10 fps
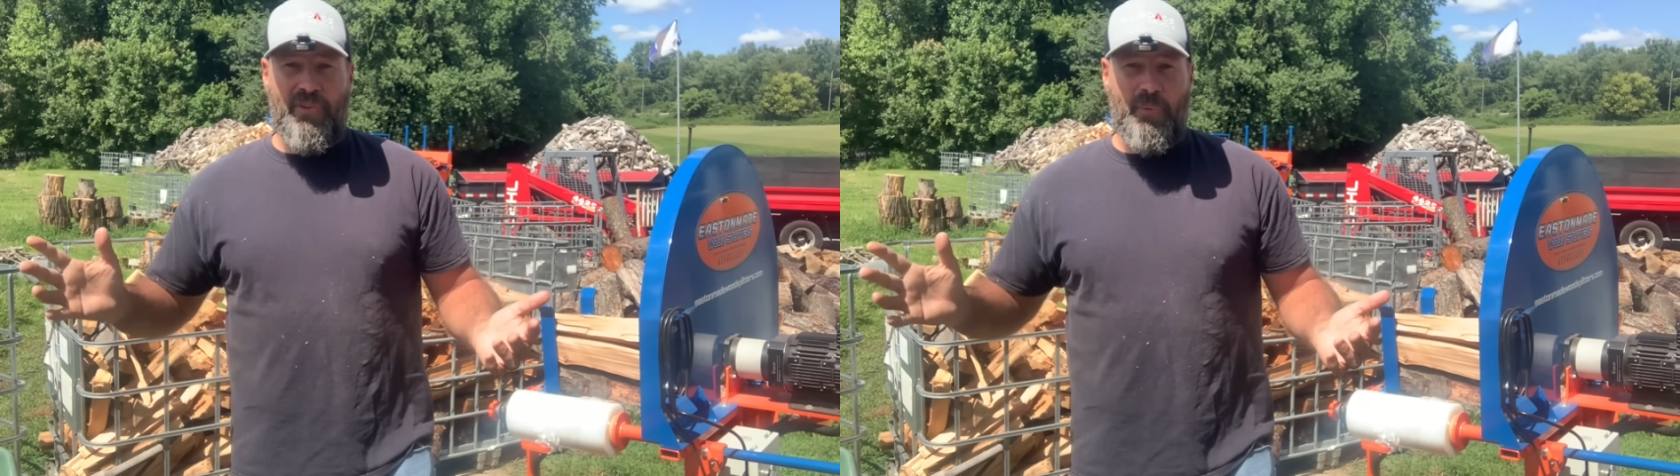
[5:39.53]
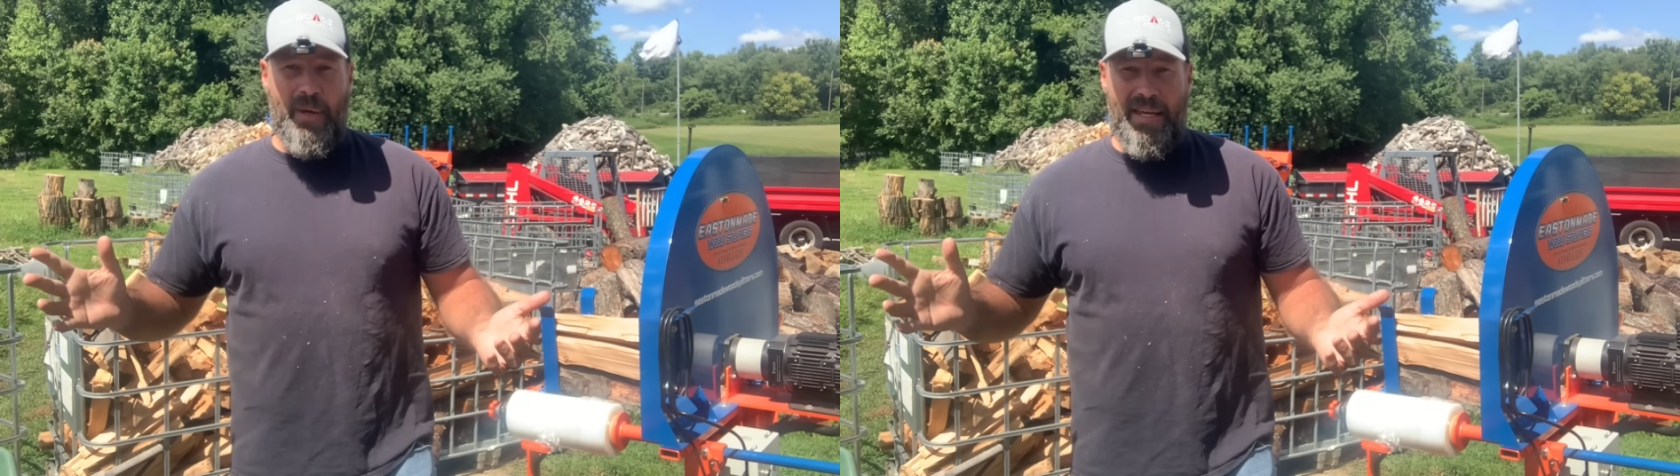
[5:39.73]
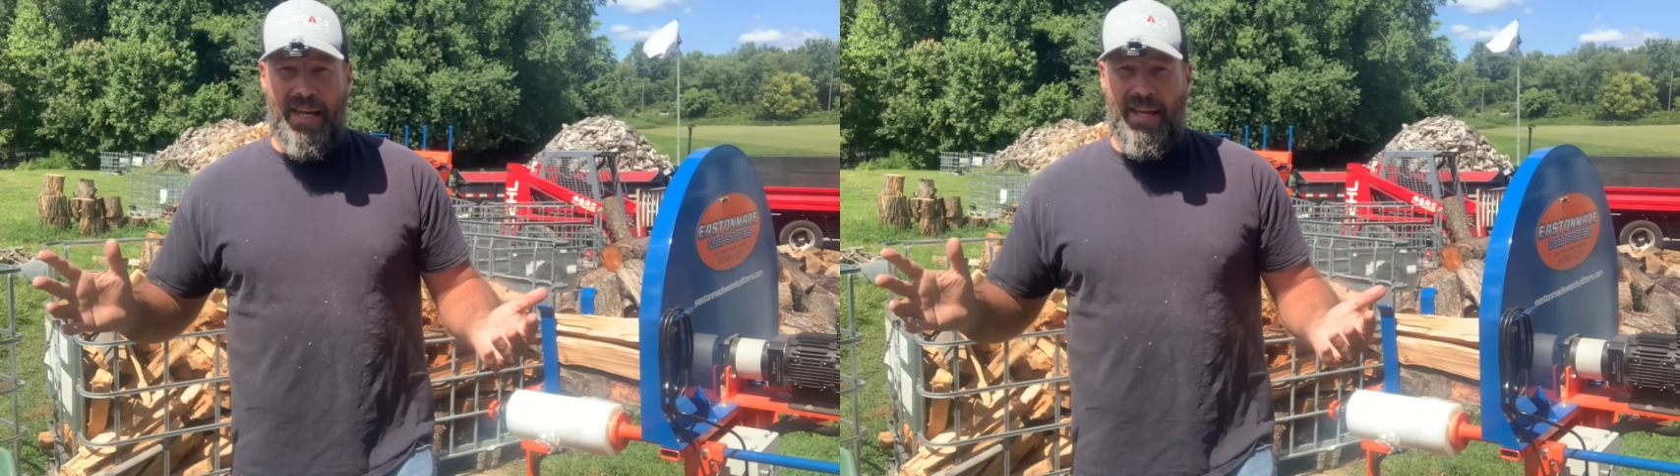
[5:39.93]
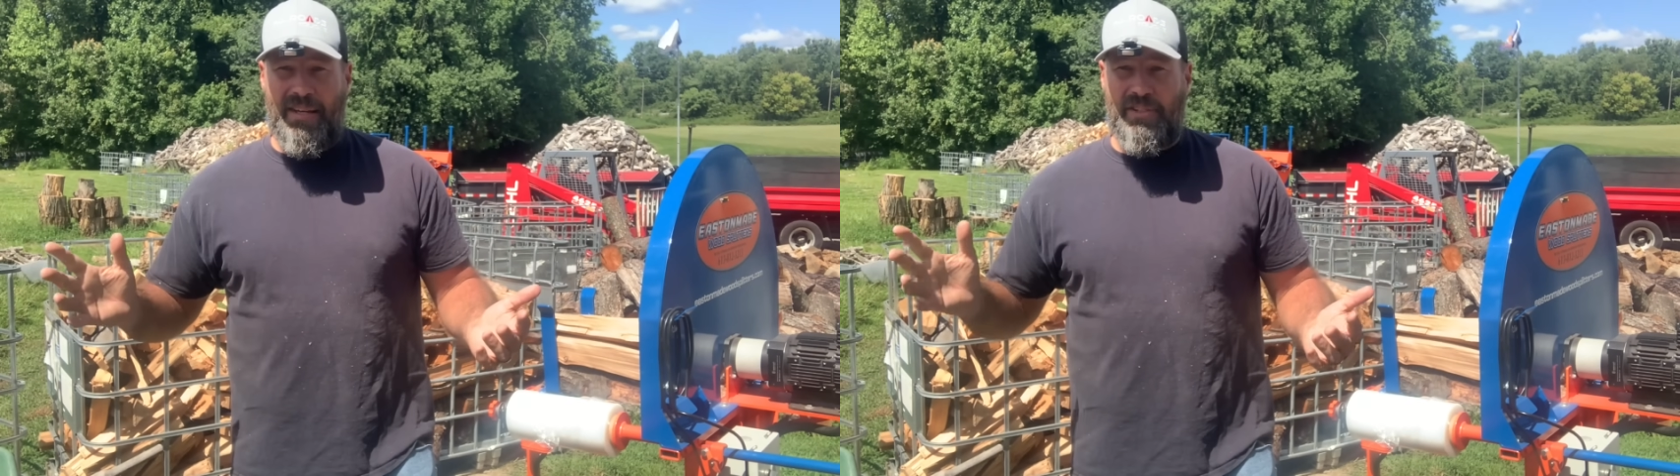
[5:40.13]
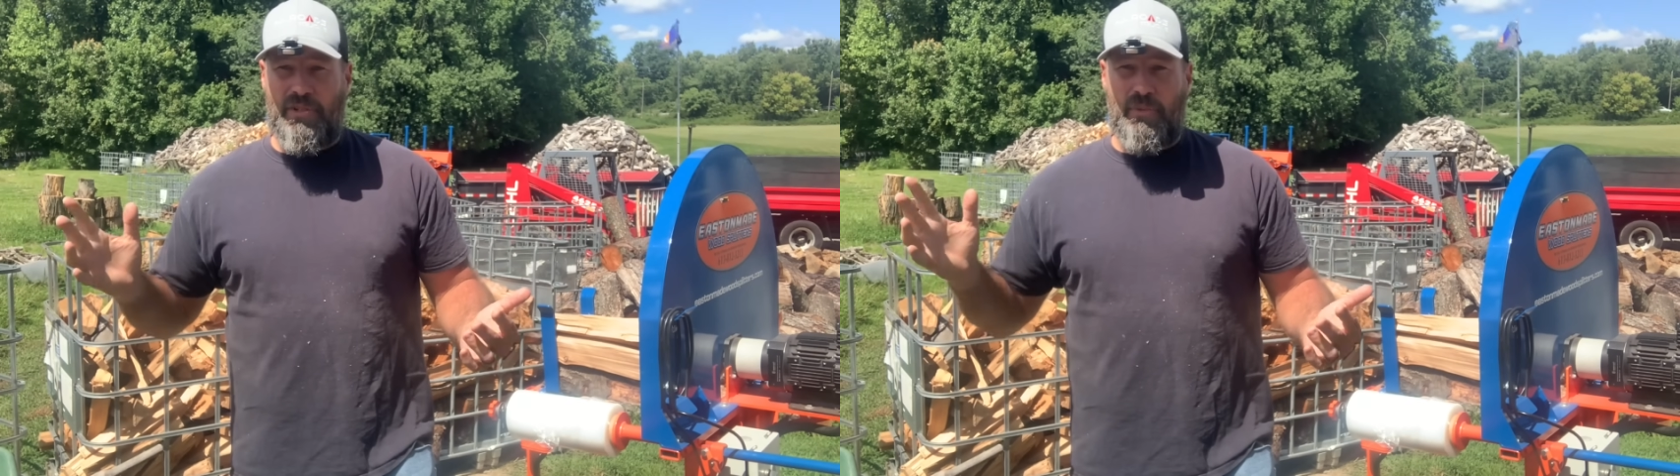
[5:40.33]
for the
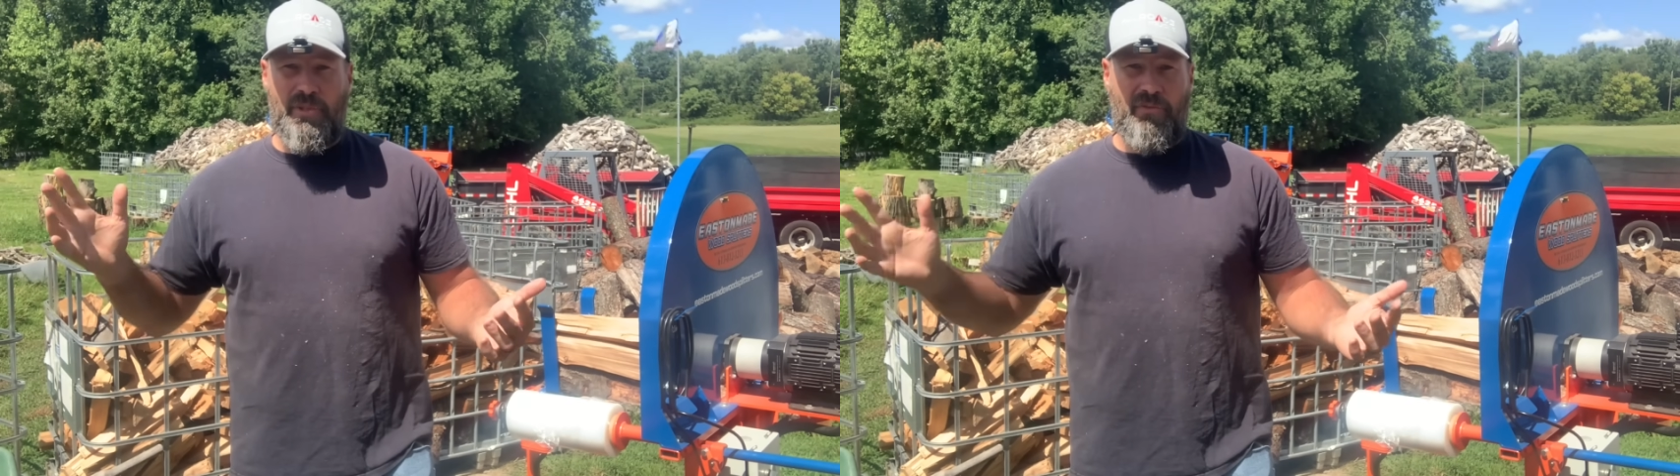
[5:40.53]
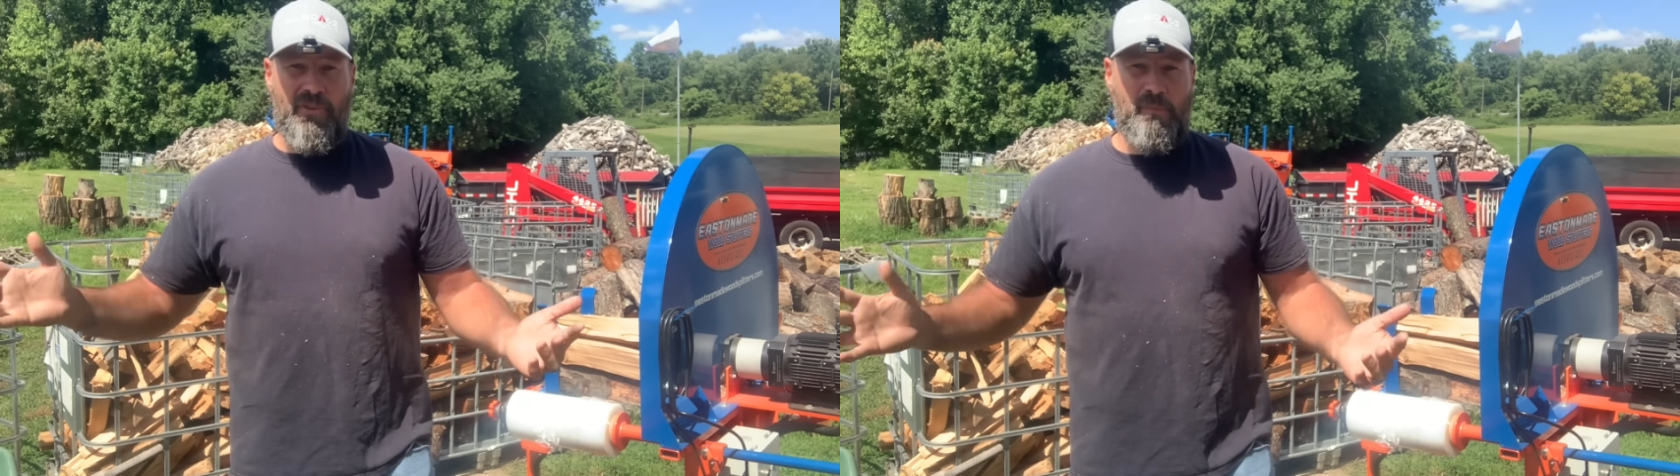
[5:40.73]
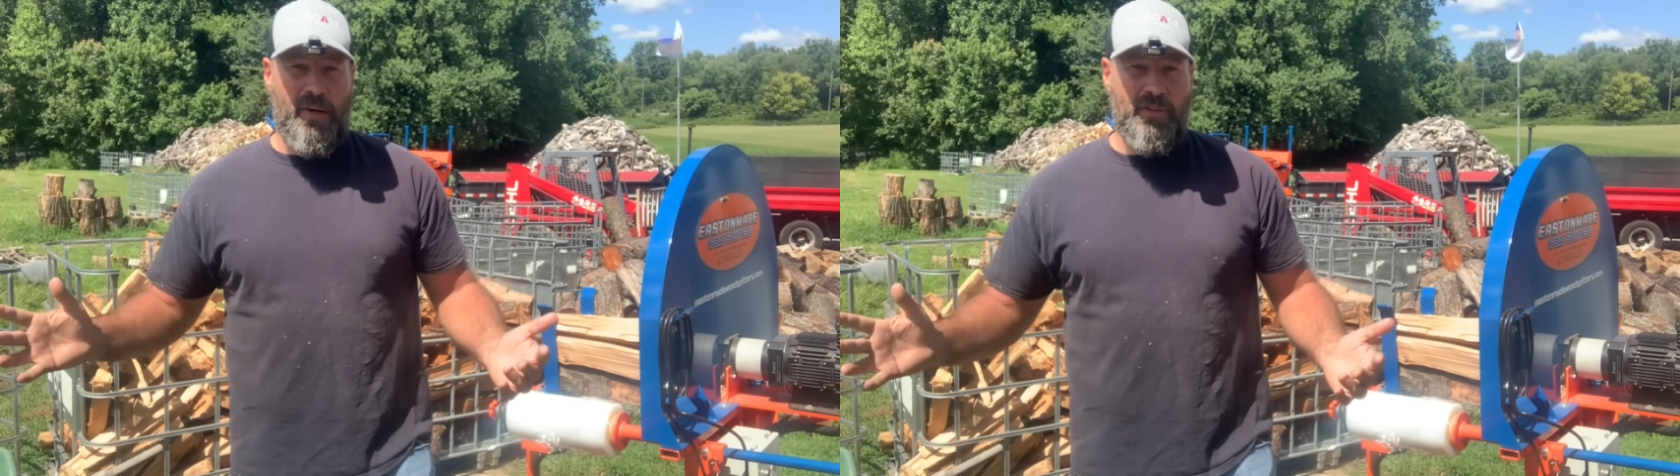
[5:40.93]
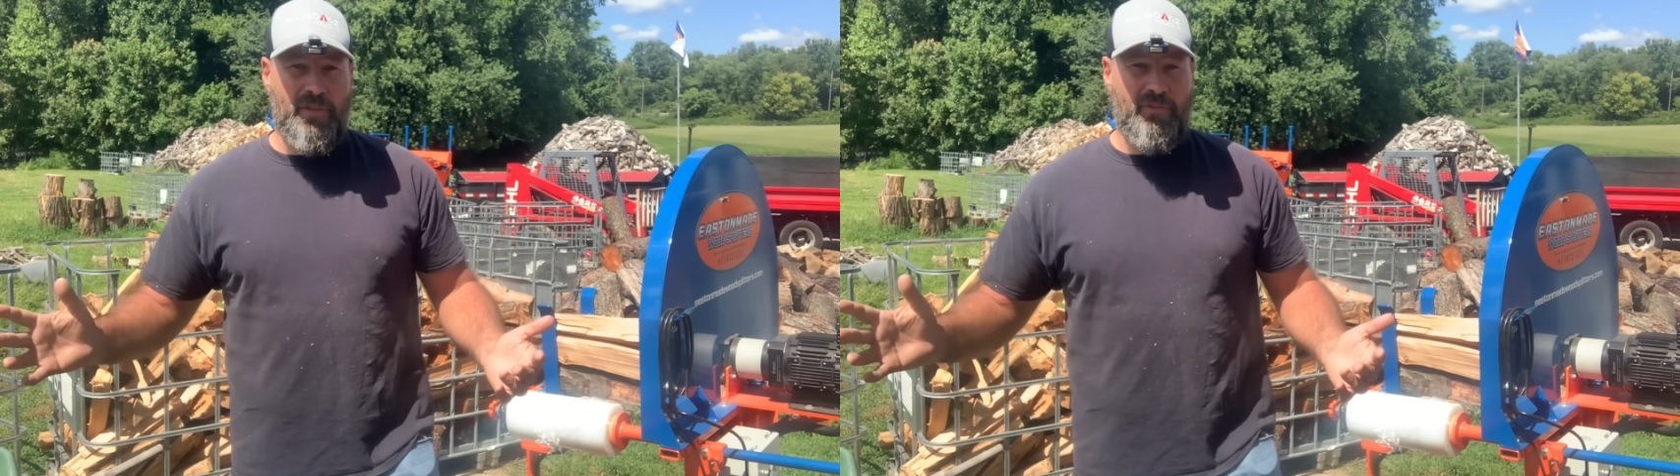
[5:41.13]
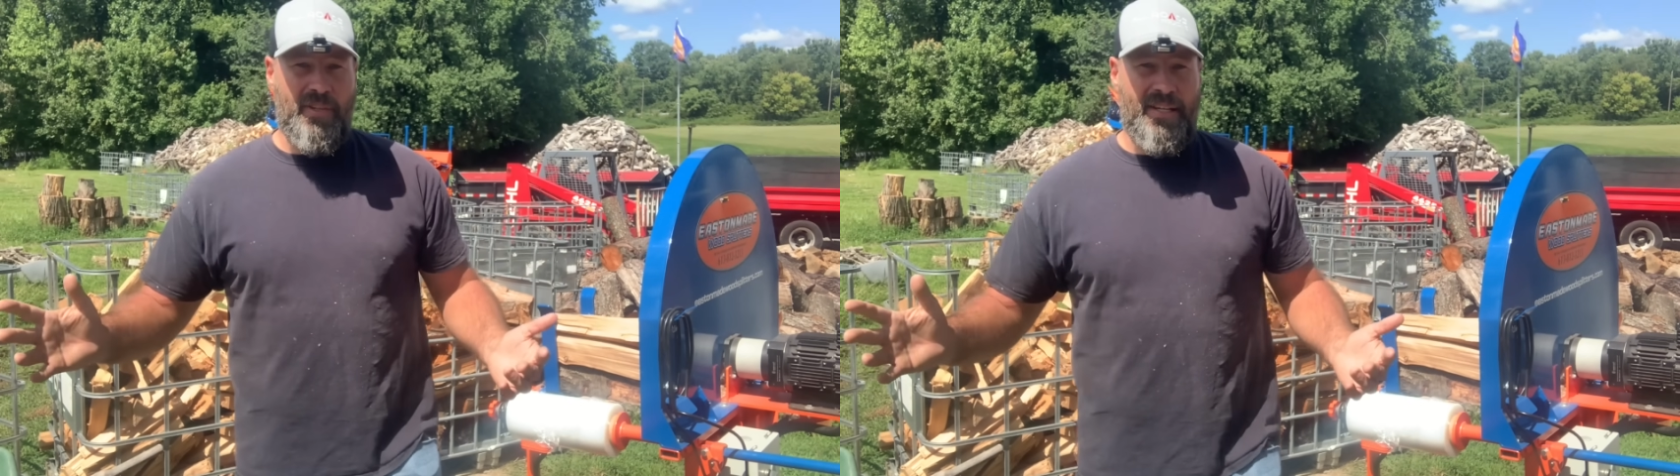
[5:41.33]
weekend just wants a few
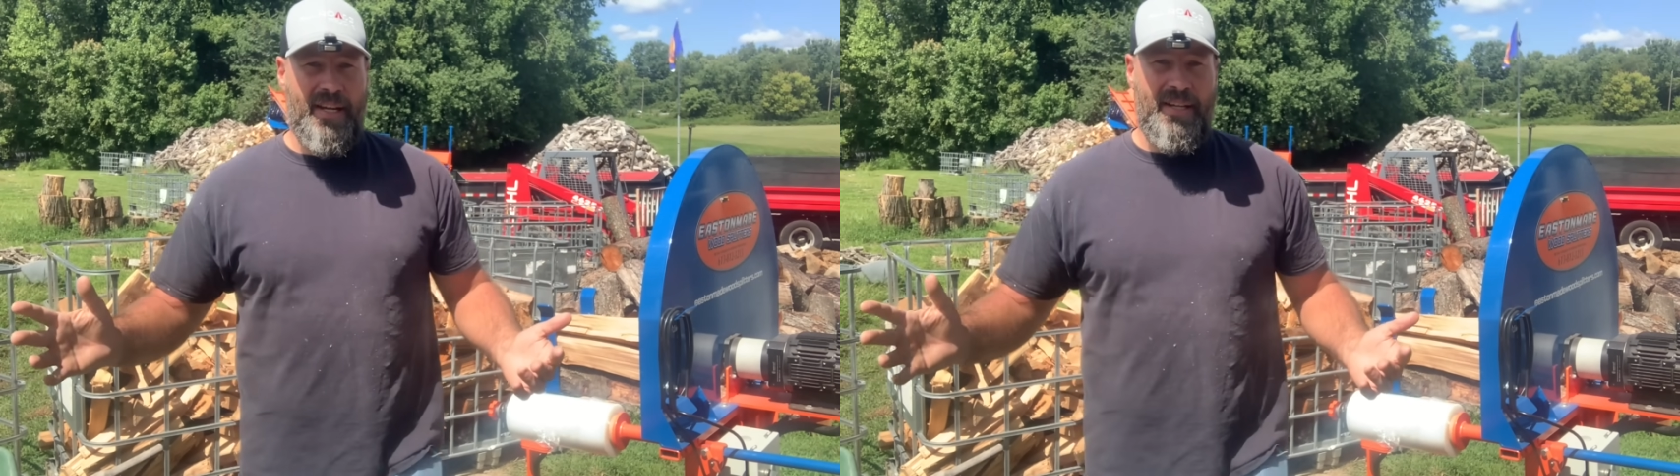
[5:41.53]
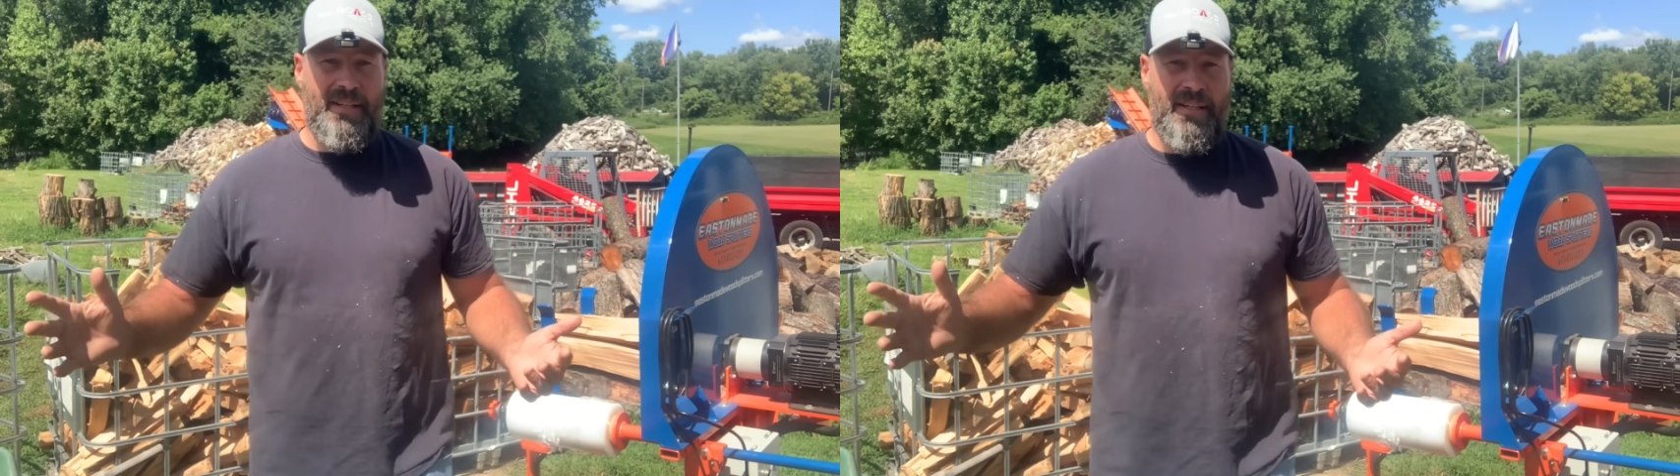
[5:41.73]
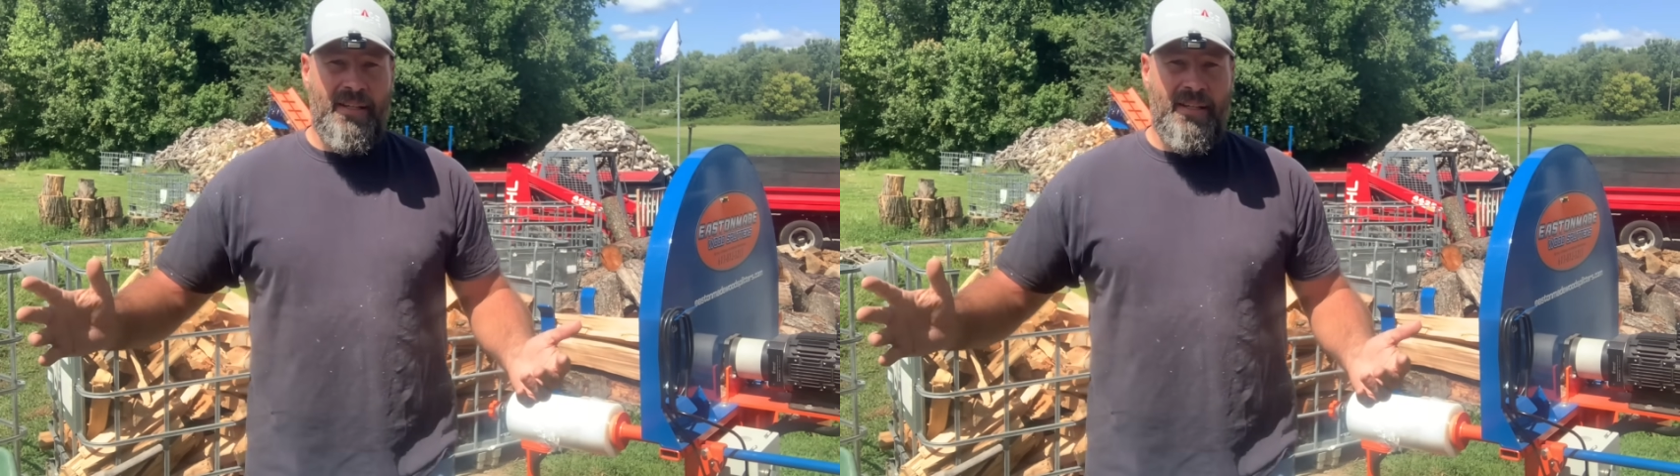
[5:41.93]
bundles for the night,